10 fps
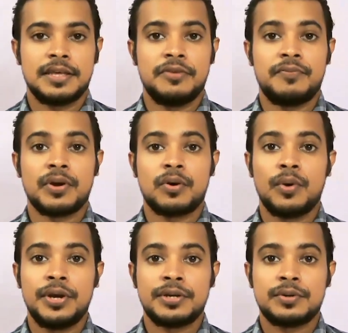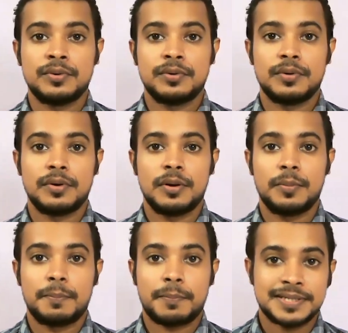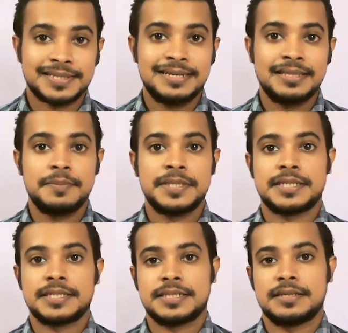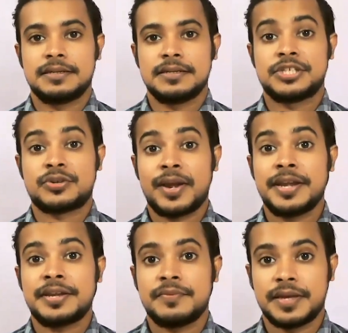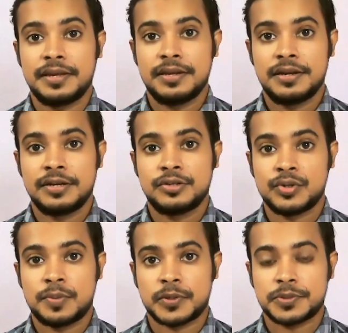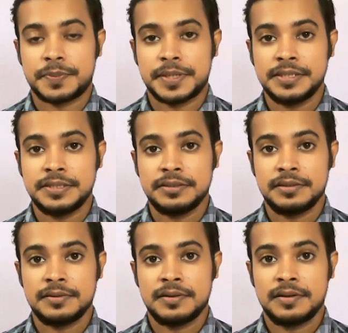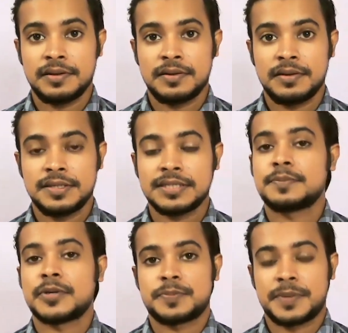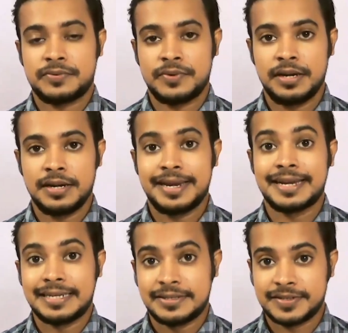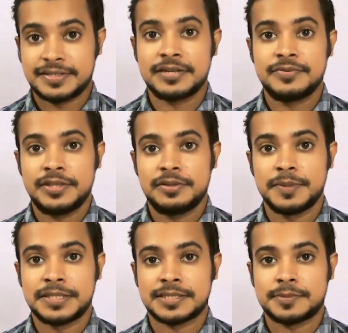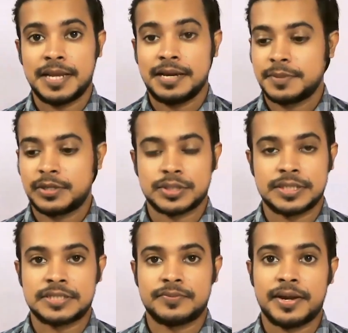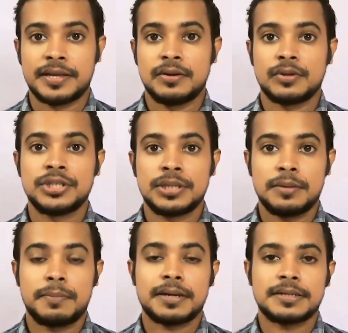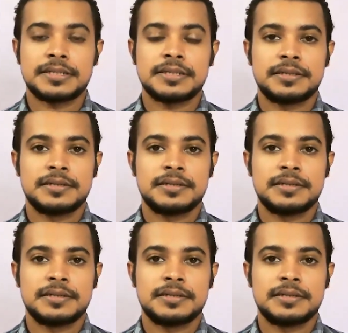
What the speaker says: if you are going to present the business straight away to your prospect, yes, prospect will get interested with the business plan because it is very logical, but